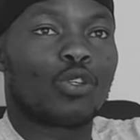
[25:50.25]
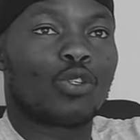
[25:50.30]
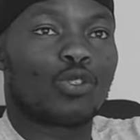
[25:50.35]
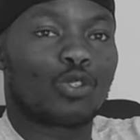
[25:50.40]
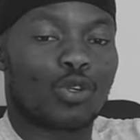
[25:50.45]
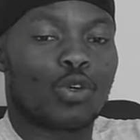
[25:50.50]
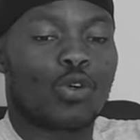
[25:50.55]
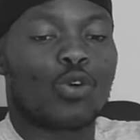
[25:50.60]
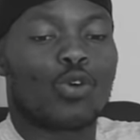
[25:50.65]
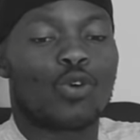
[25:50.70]

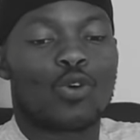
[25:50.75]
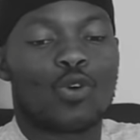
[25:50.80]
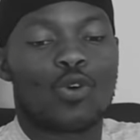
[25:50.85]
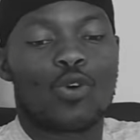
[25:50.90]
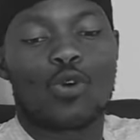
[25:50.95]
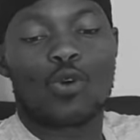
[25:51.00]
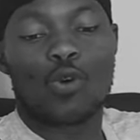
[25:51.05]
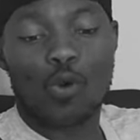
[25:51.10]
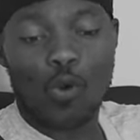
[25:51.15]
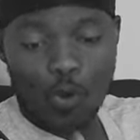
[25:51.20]

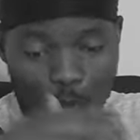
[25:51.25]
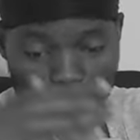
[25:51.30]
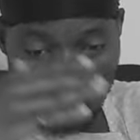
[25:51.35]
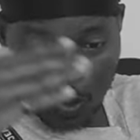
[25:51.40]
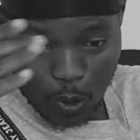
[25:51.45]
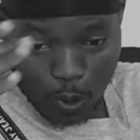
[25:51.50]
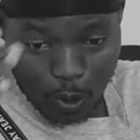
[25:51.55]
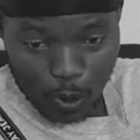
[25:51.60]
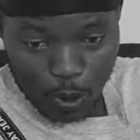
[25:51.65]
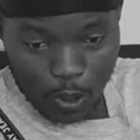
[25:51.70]
so
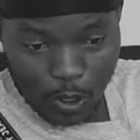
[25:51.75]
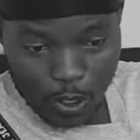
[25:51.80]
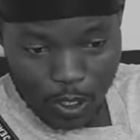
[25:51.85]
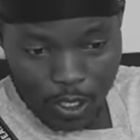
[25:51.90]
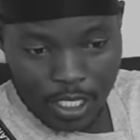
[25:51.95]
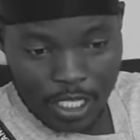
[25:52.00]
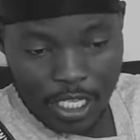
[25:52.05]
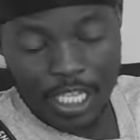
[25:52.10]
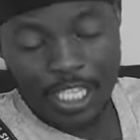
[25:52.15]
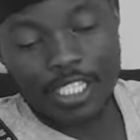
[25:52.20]

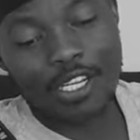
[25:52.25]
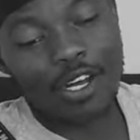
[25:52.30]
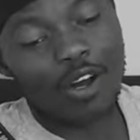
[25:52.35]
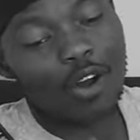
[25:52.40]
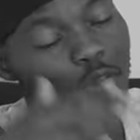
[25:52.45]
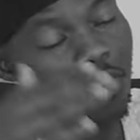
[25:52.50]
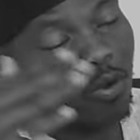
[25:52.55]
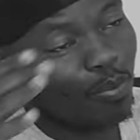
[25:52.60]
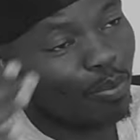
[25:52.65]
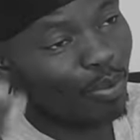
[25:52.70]
it's a whole